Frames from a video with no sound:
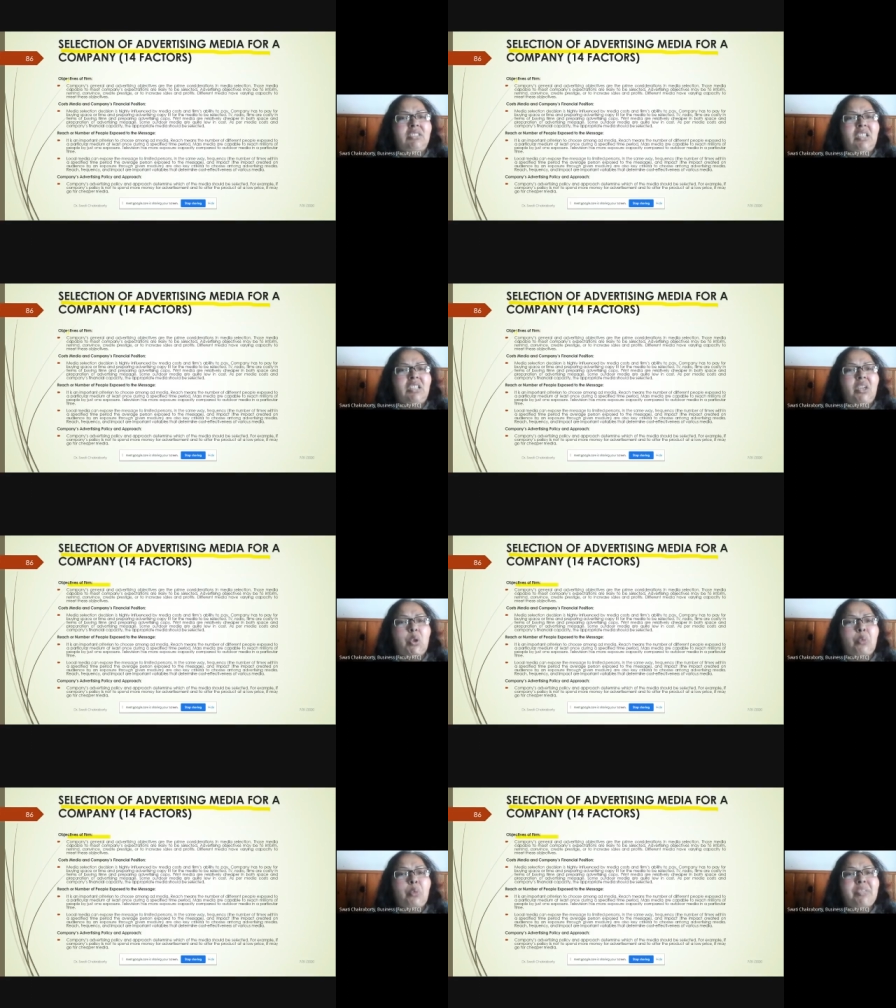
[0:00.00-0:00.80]

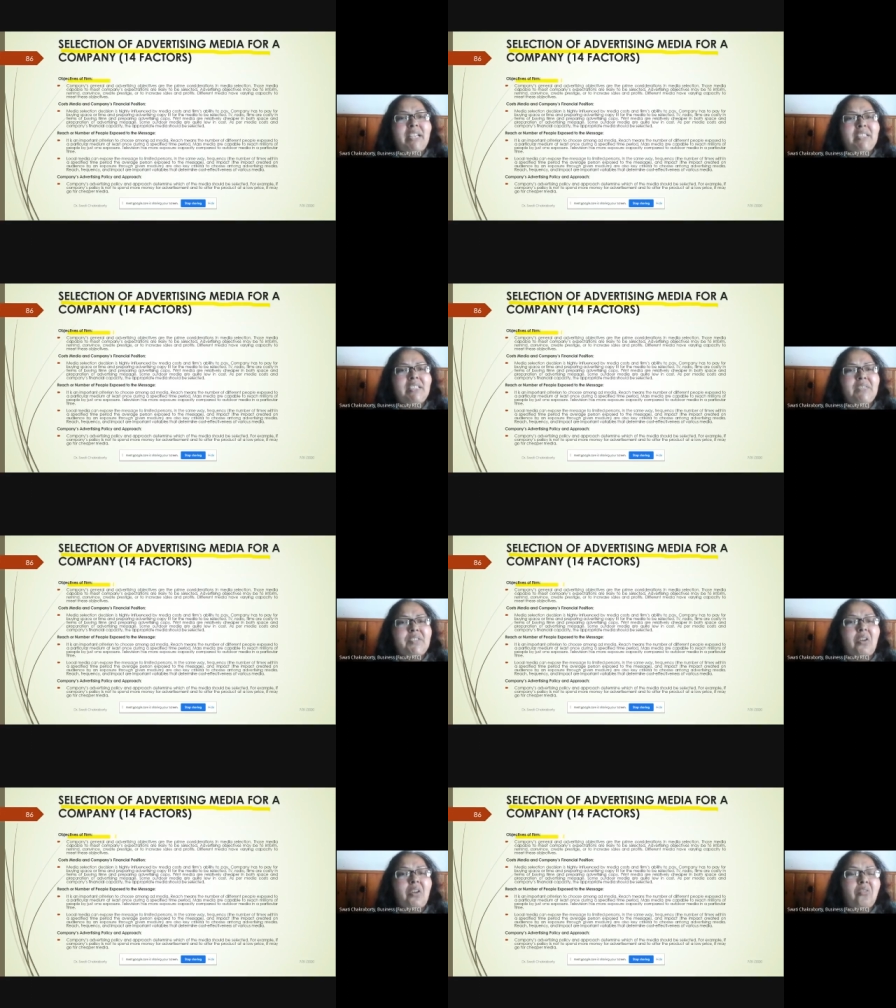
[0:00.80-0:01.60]
Objectives of
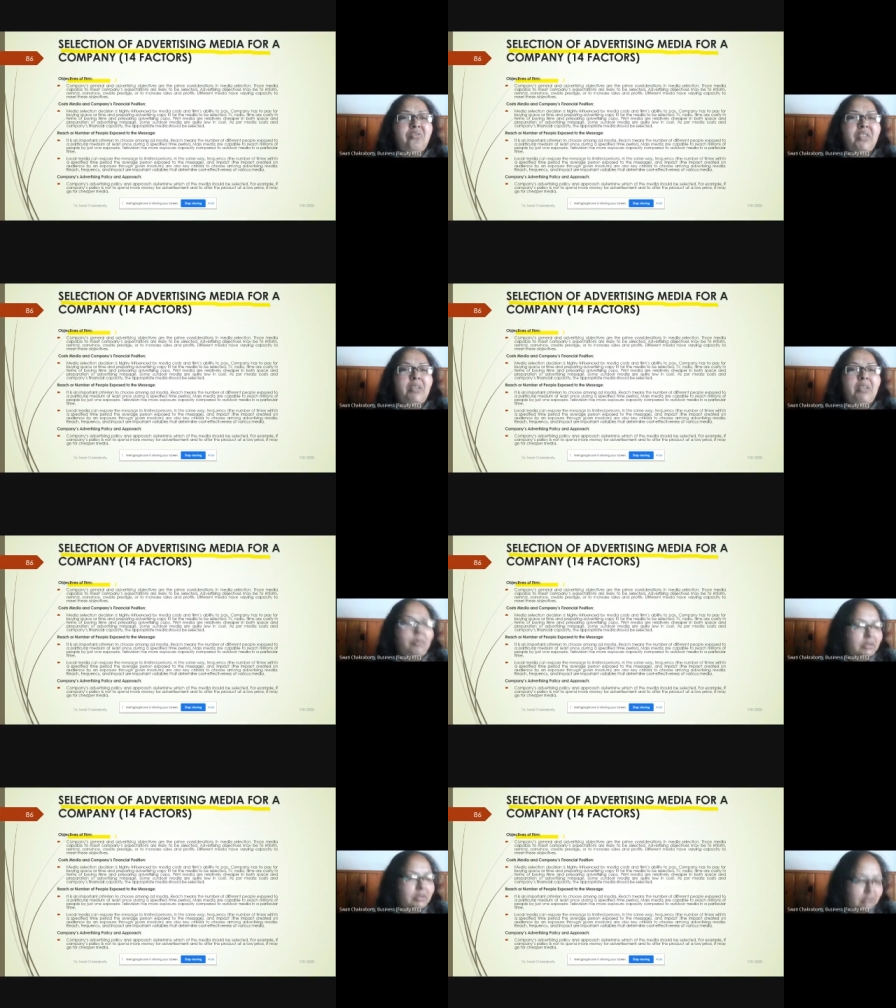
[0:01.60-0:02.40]
firm,
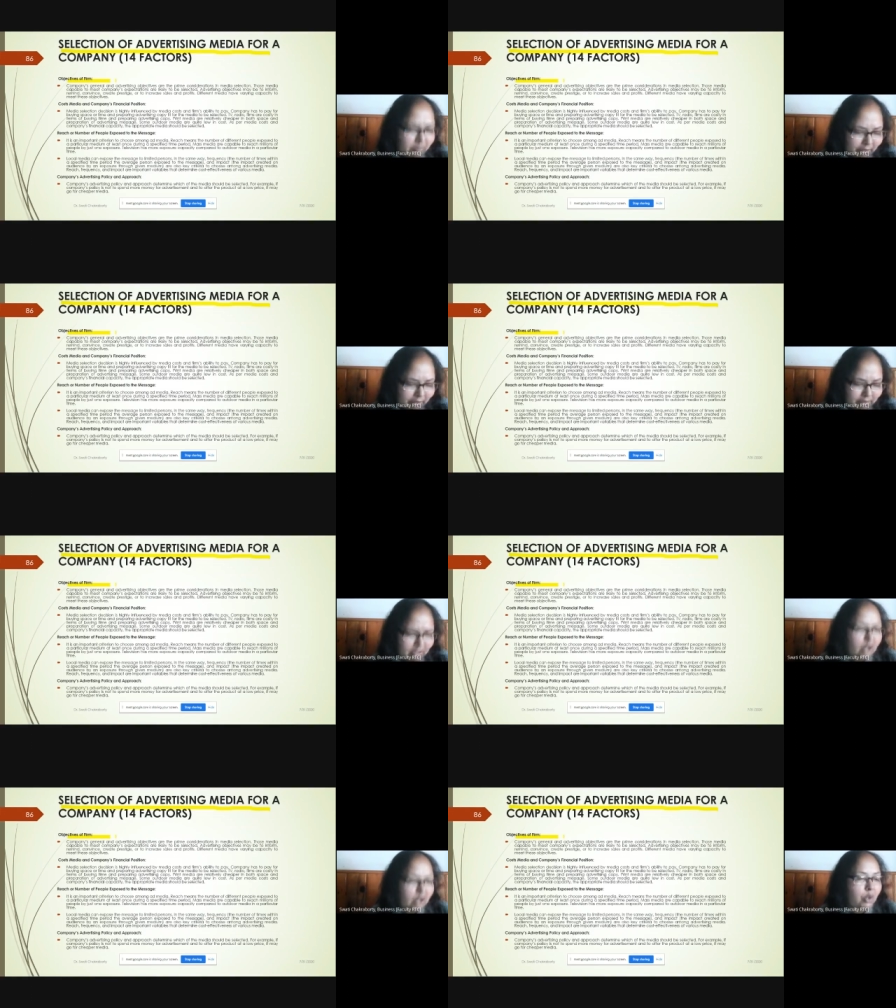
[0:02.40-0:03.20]
right?
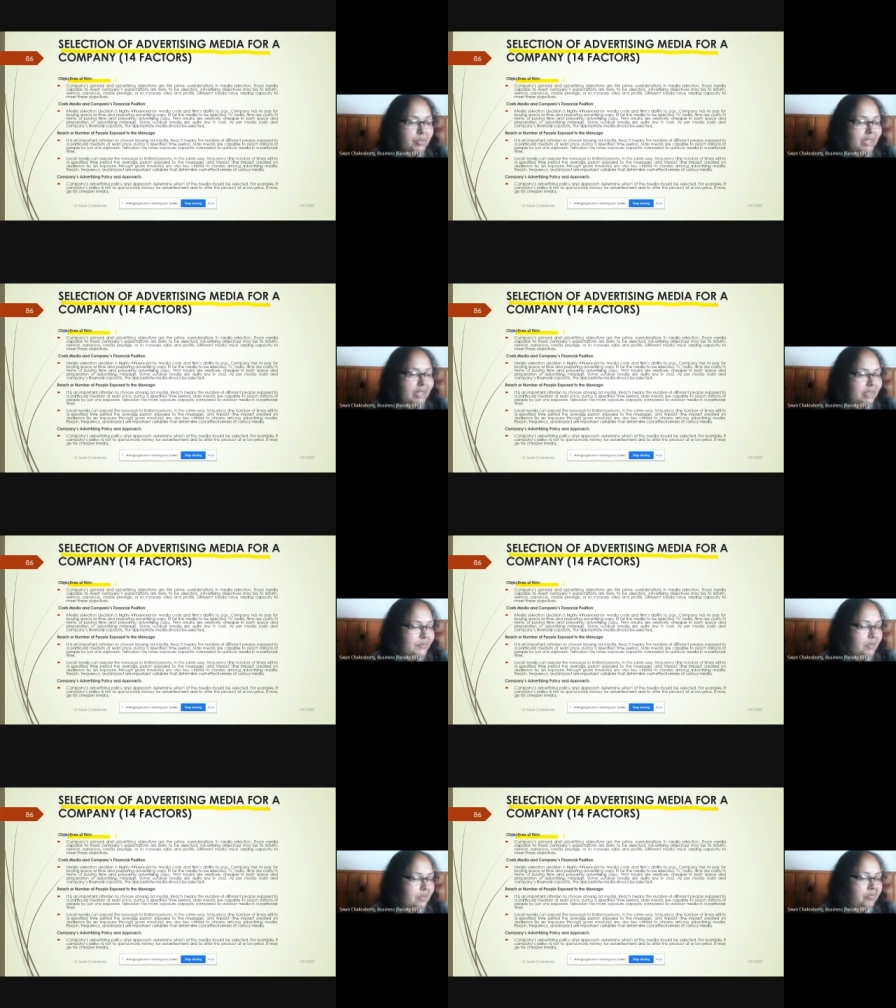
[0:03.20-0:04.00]
Objectives of
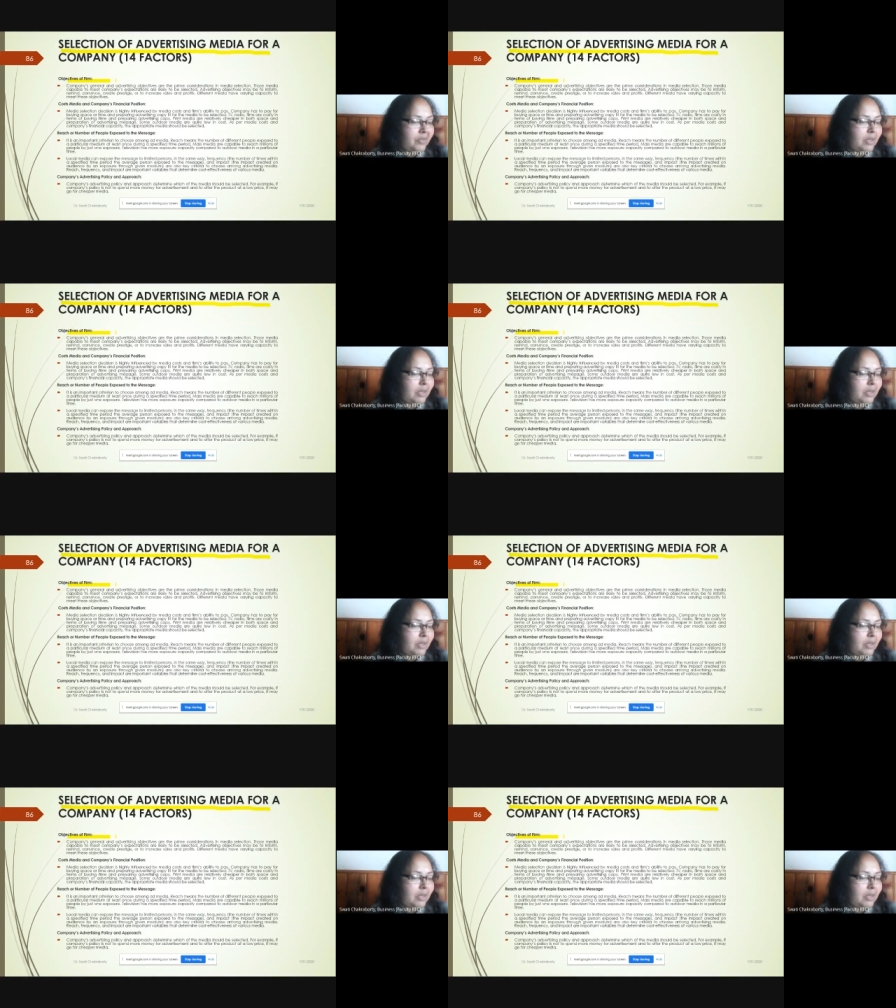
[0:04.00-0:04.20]
firm.